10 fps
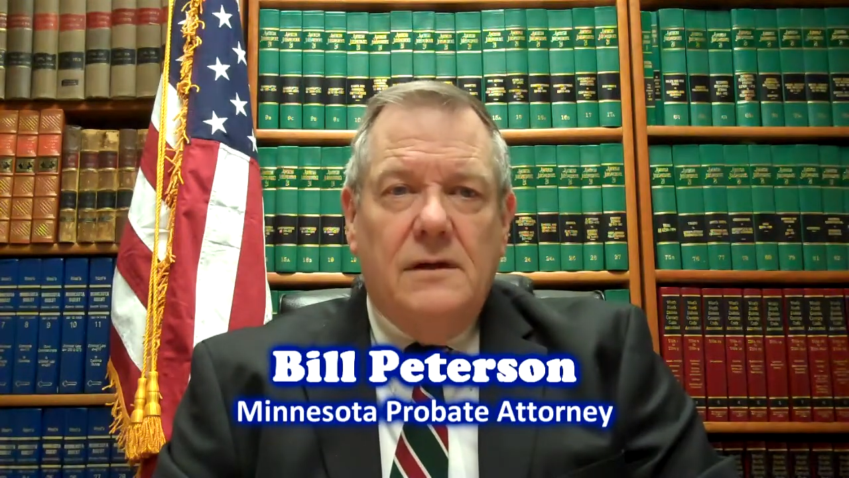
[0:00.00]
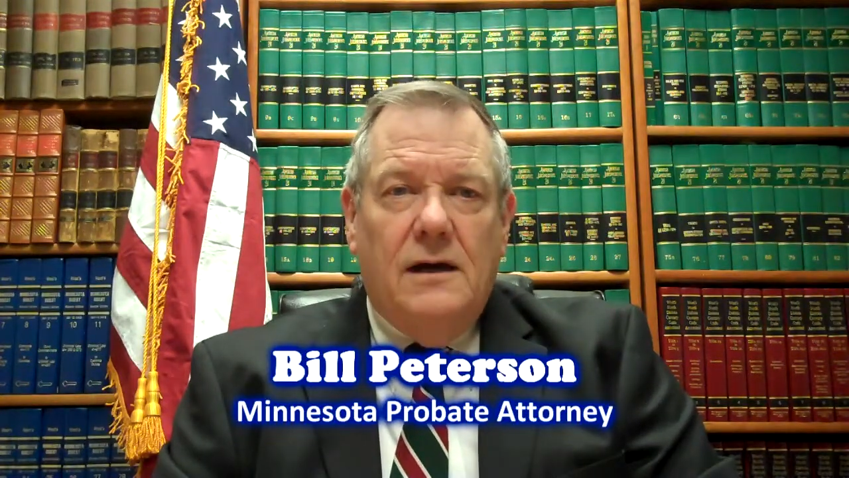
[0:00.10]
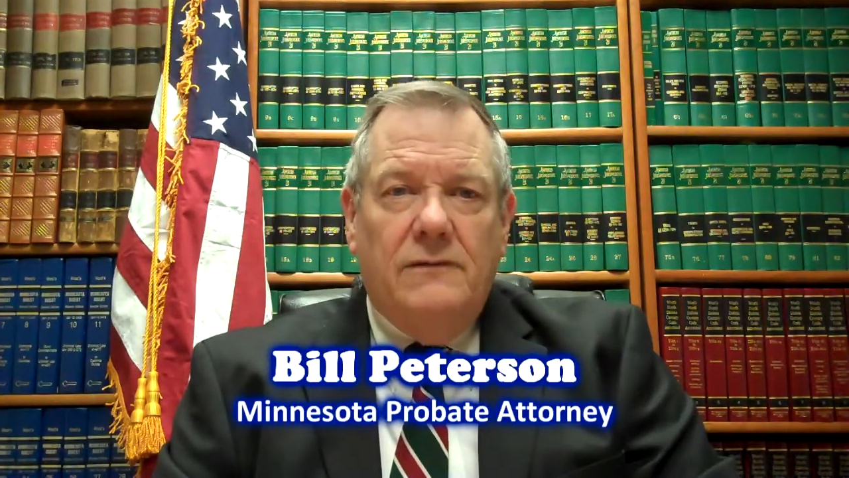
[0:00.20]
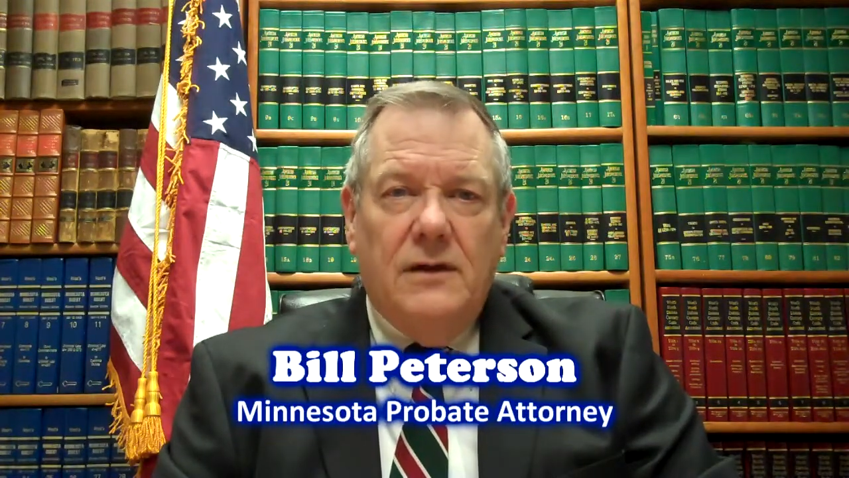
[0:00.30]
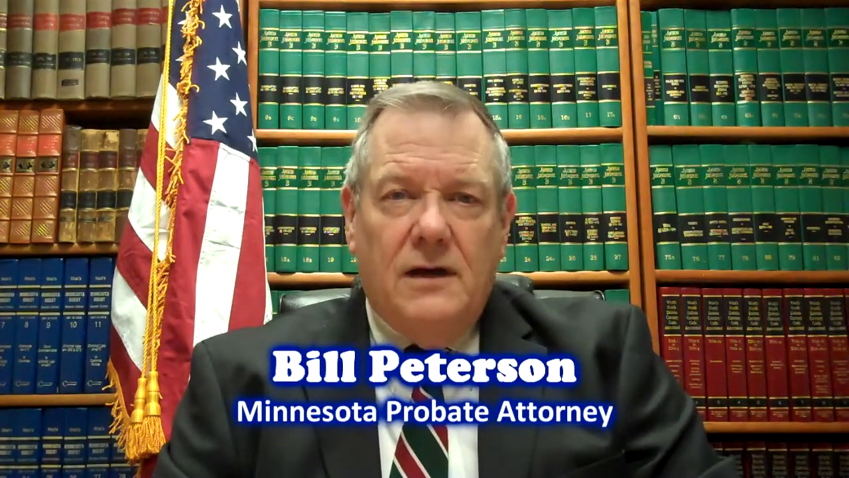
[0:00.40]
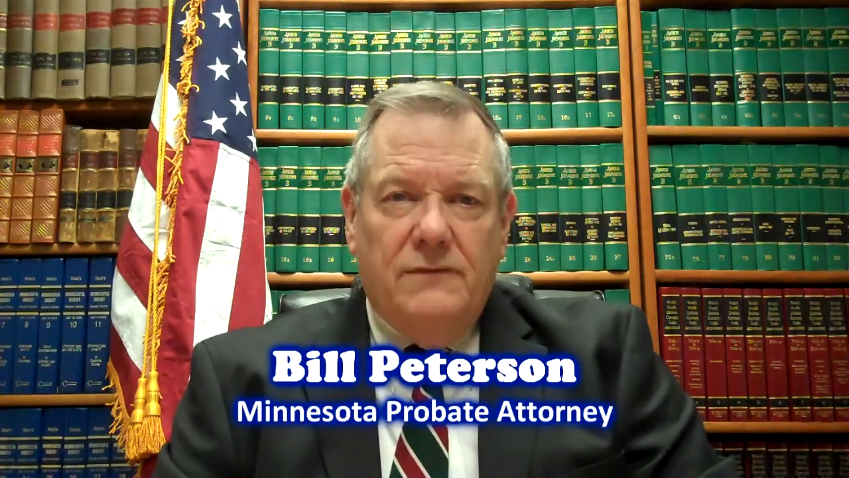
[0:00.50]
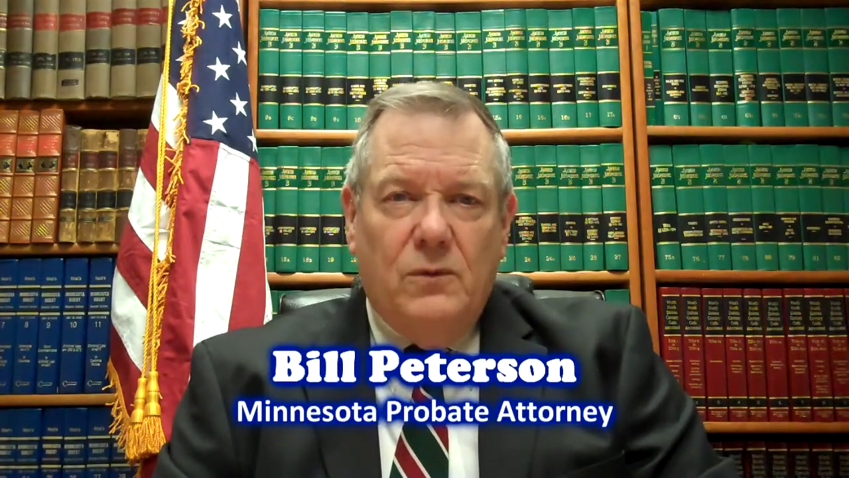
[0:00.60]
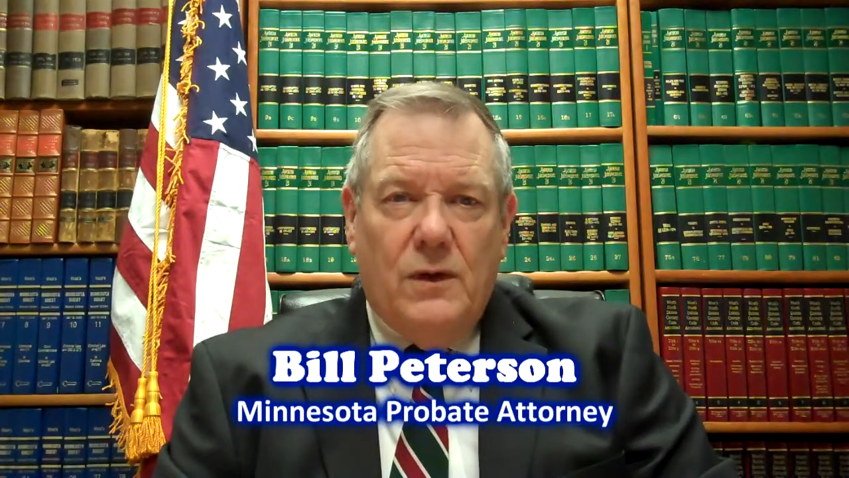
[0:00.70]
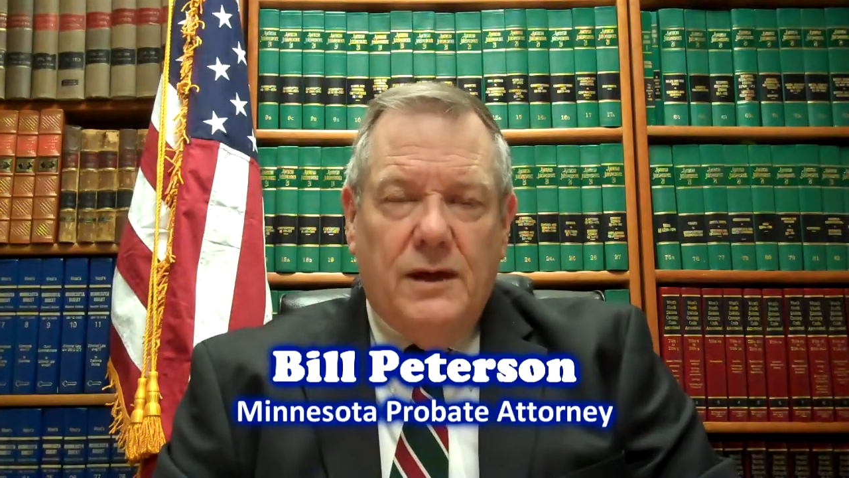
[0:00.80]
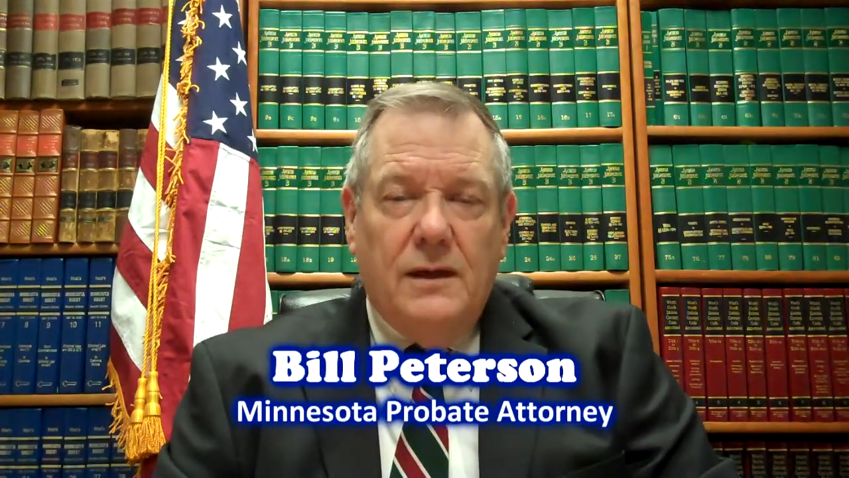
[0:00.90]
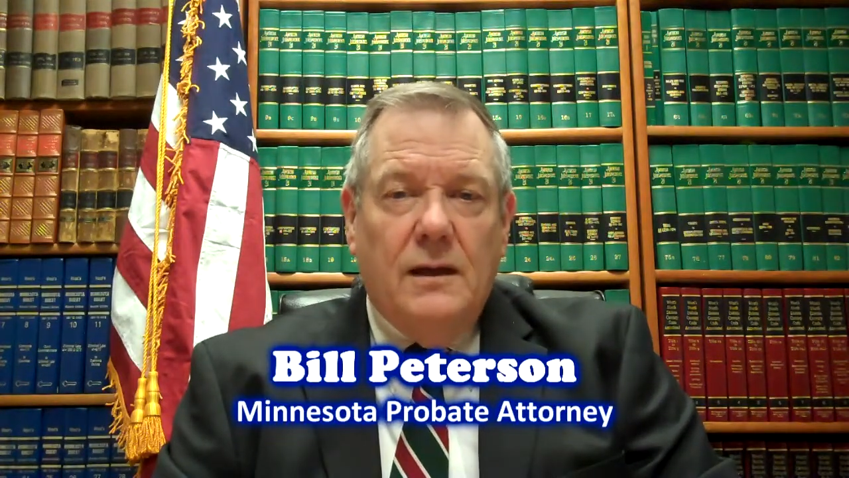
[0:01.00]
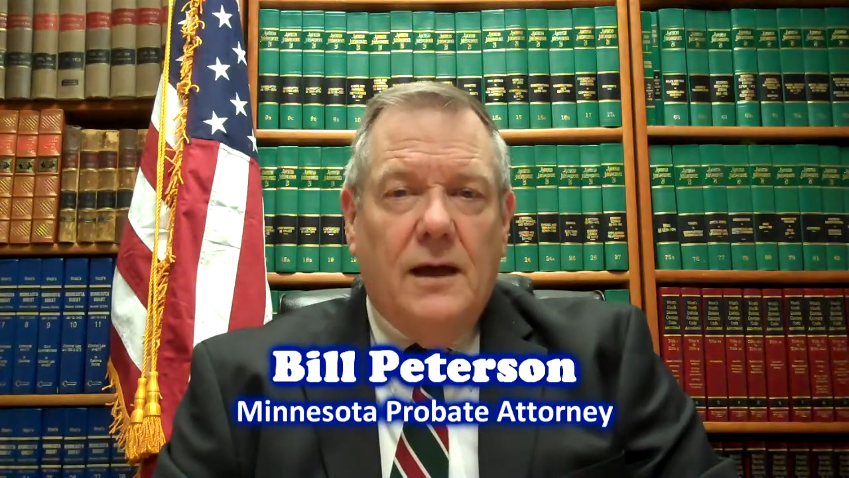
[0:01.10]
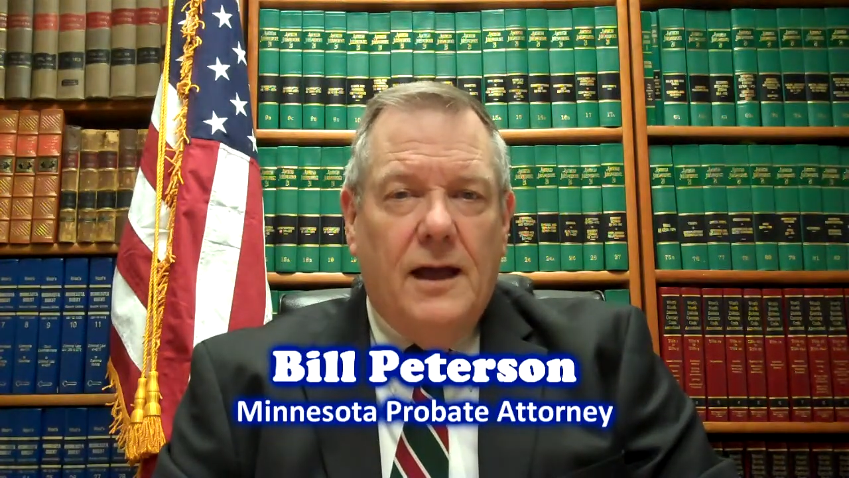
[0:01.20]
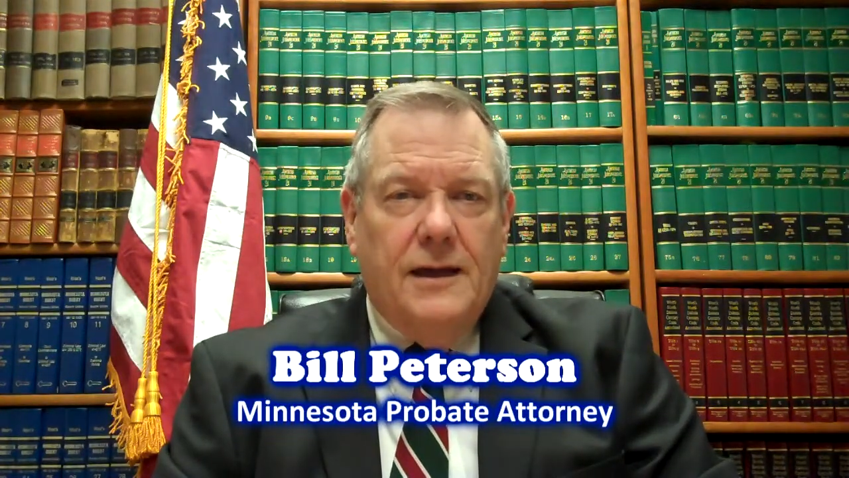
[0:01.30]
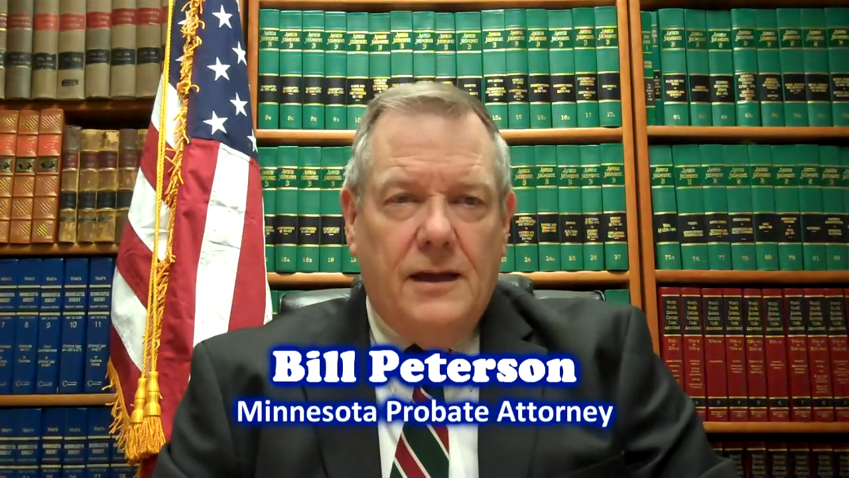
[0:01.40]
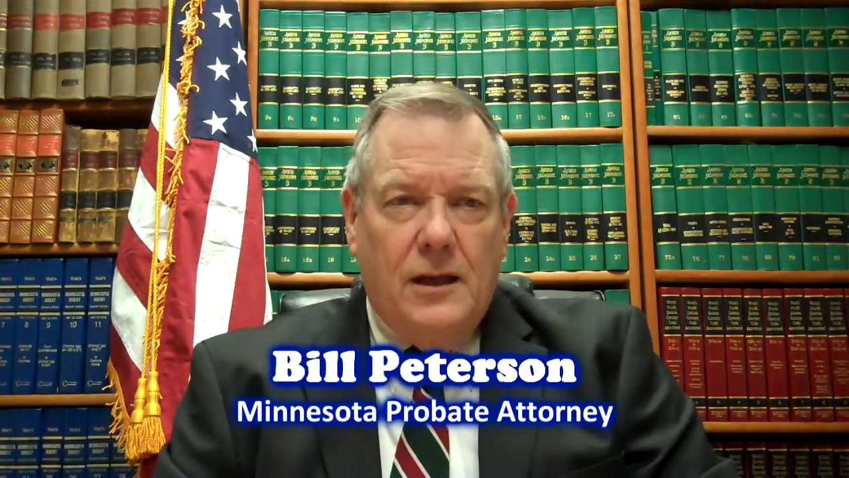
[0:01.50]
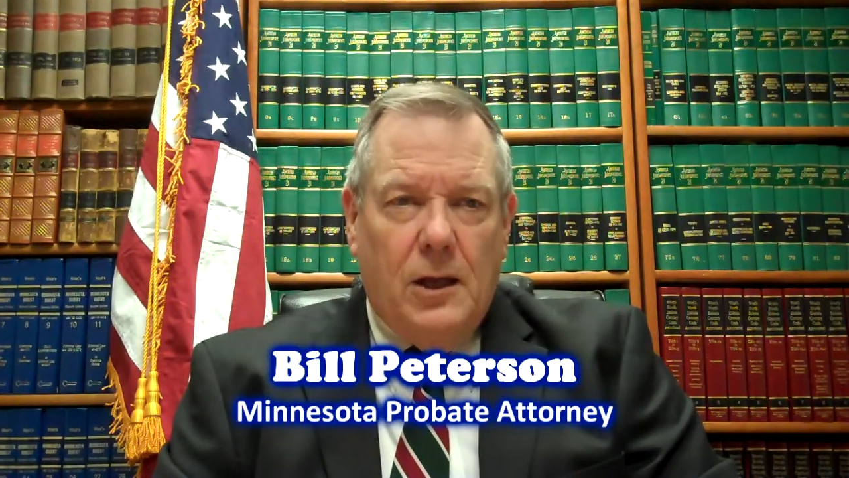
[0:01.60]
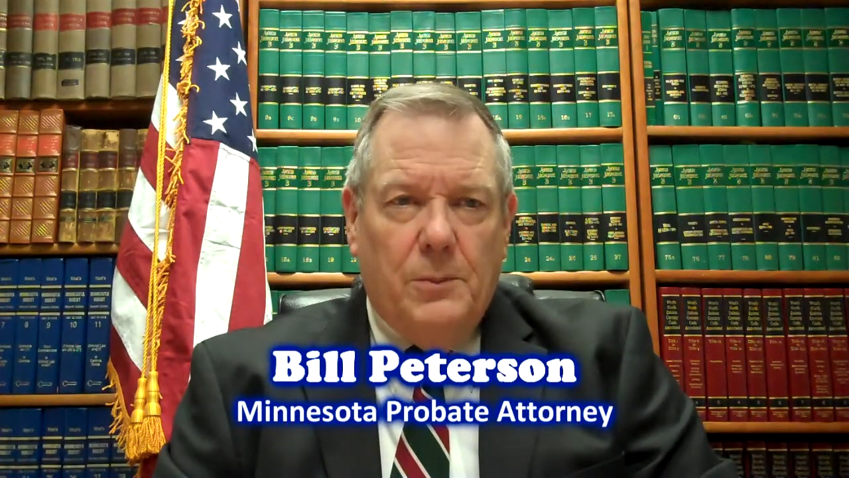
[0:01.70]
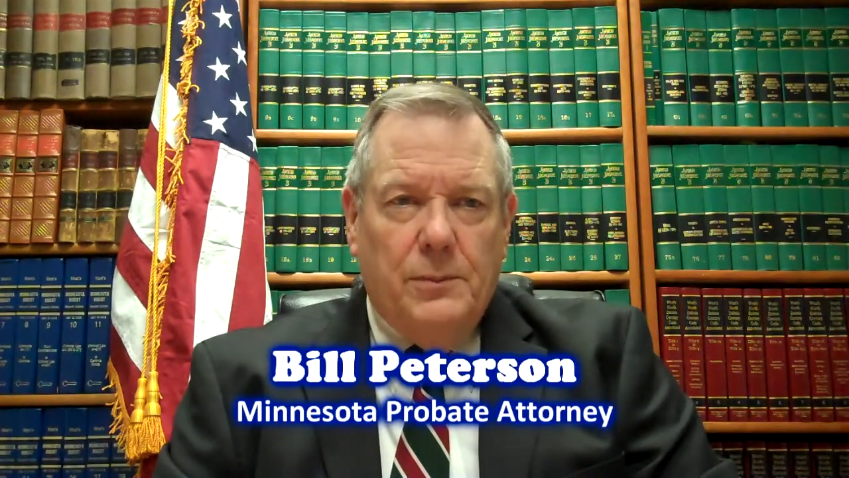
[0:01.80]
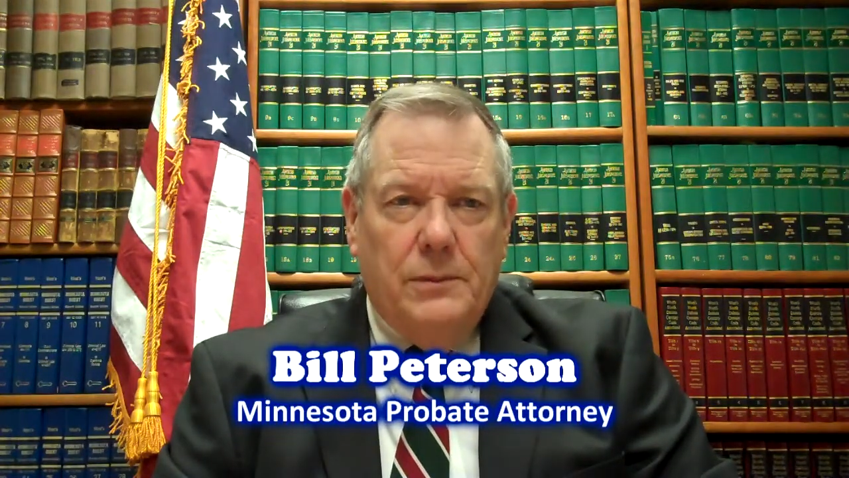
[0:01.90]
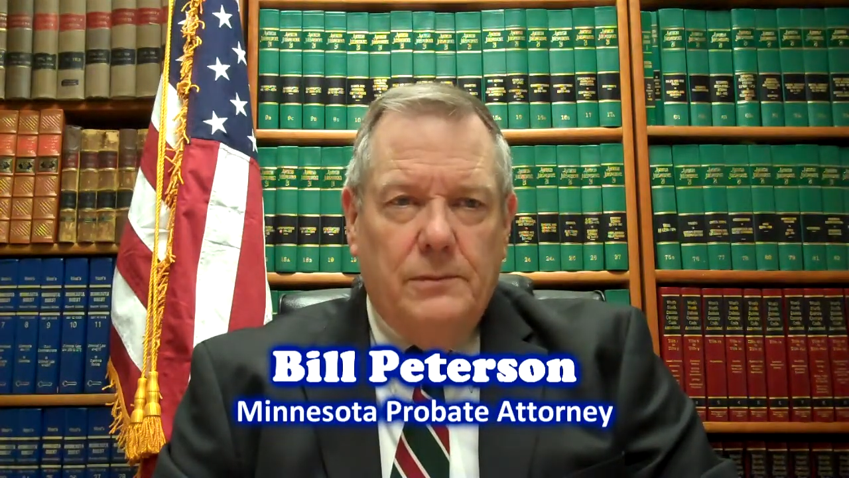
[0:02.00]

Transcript: of a loved one, I can help.